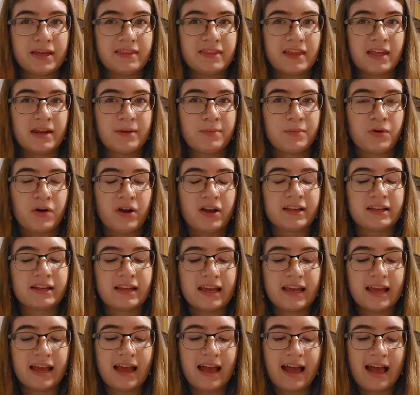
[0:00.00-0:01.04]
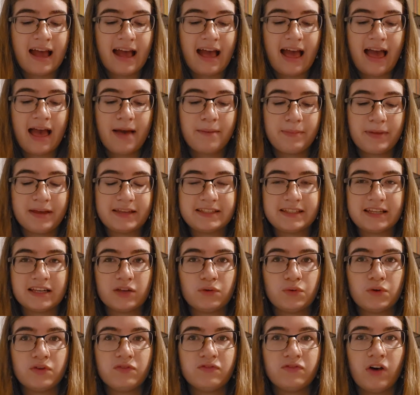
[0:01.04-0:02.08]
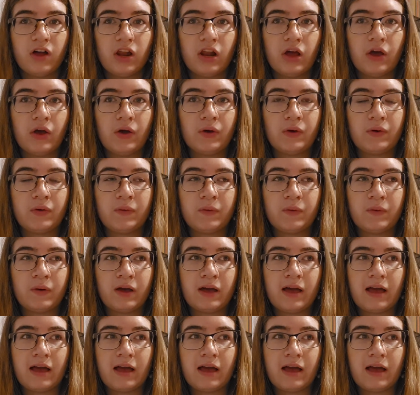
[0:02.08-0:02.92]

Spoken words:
that up correctly. Basically, we follow